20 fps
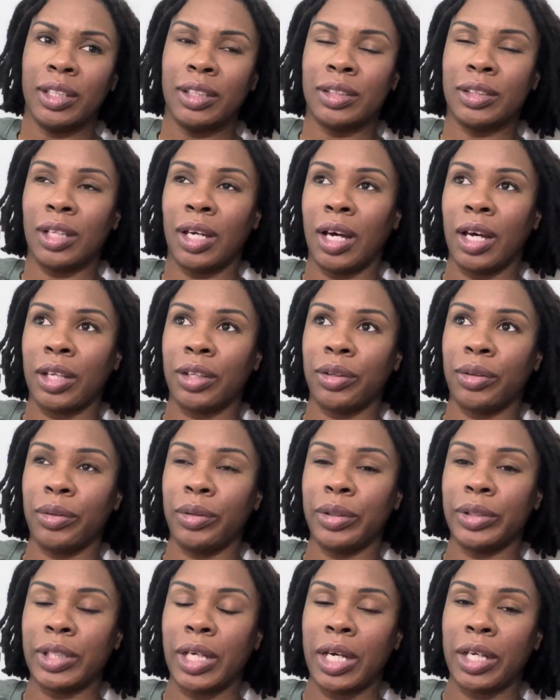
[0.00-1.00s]
talk through
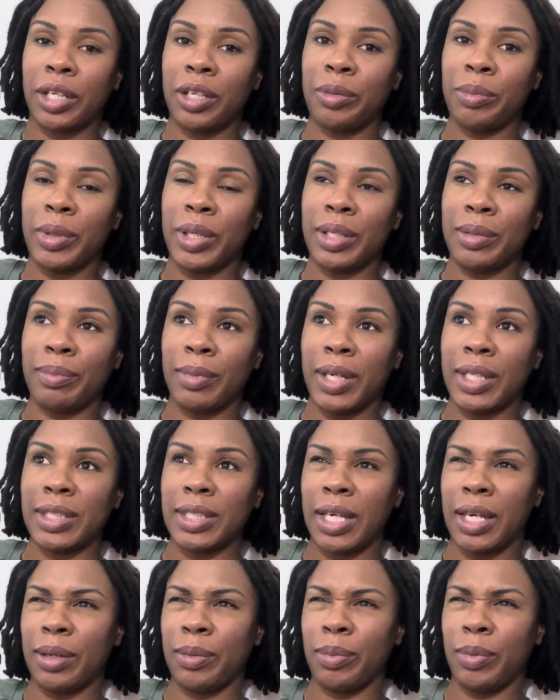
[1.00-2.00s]
or document my
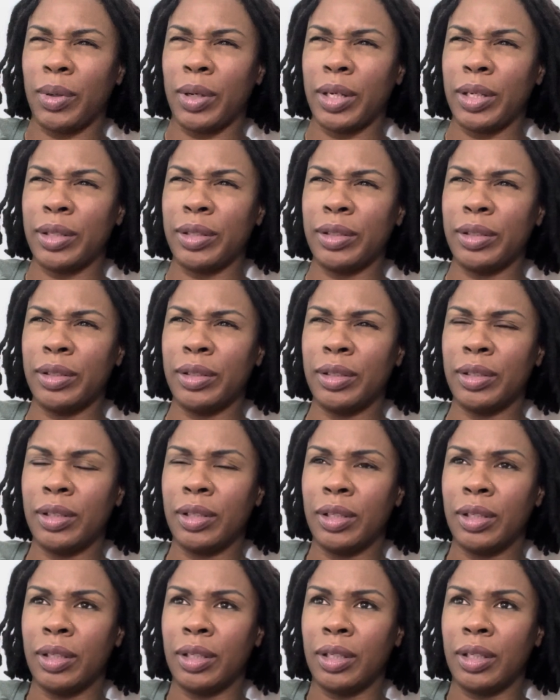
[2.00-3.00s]
day one
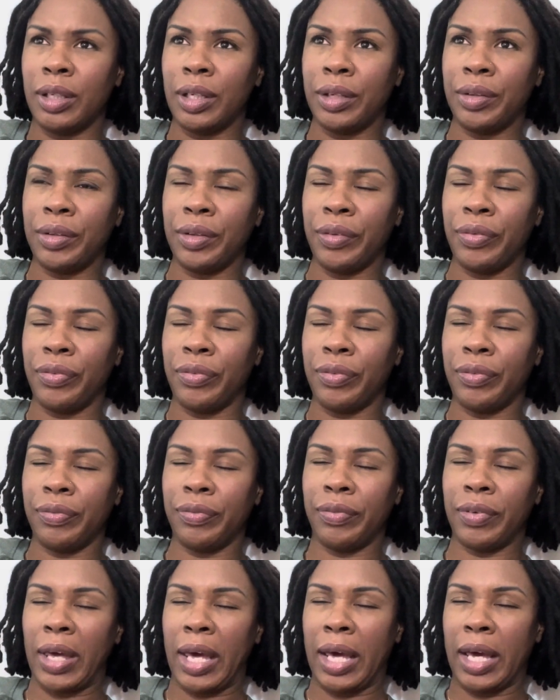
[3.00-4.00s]
of the
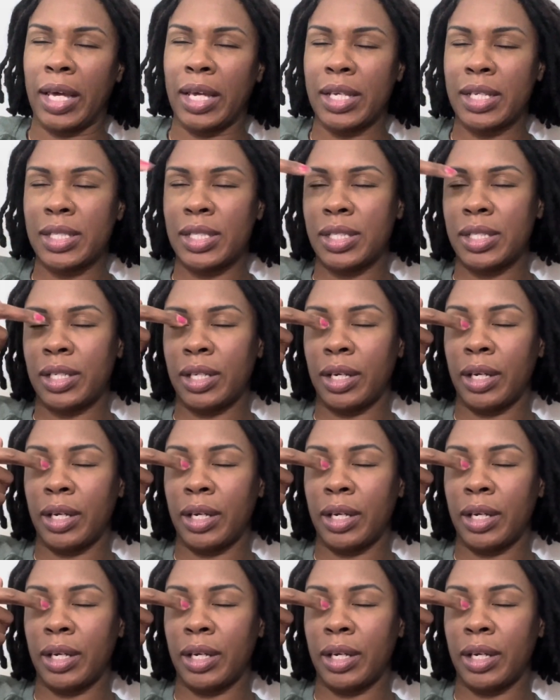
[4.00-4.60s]
fast.